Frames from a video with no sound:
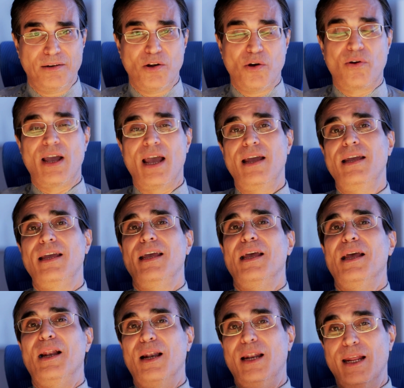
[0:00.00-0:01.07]
okay?
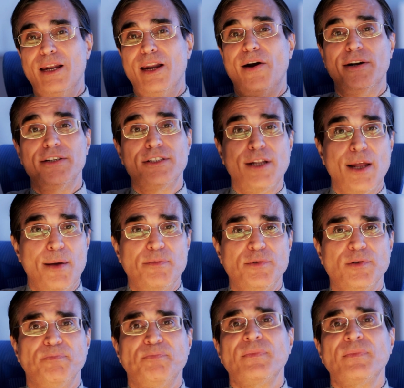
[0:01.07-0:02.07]
Linear steps.